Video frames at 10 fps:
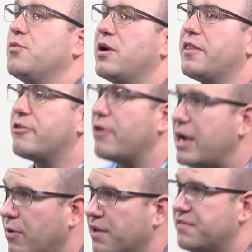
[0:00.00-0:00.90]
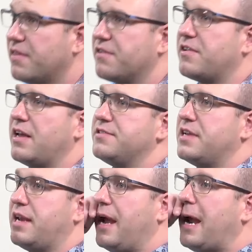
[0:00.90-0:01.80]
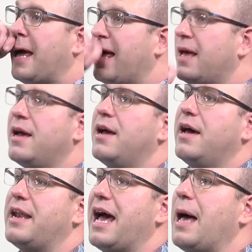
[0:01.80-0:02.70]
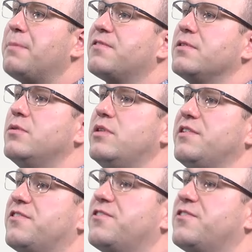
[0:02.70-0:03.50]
to one of the great ones in the sale today, an absolutely